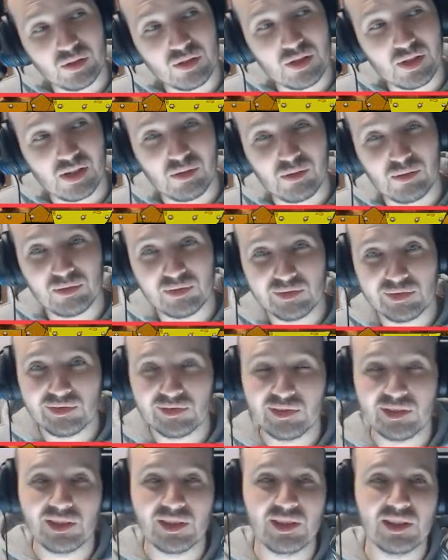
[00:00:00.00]
so
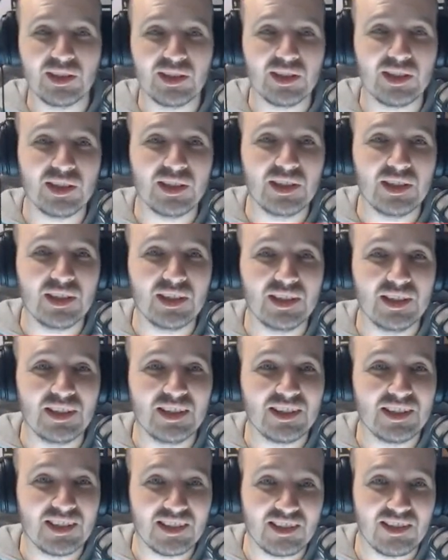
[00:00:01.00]
there
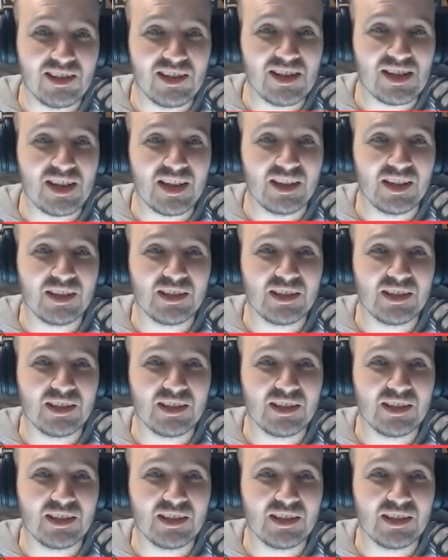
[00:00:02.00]
is that.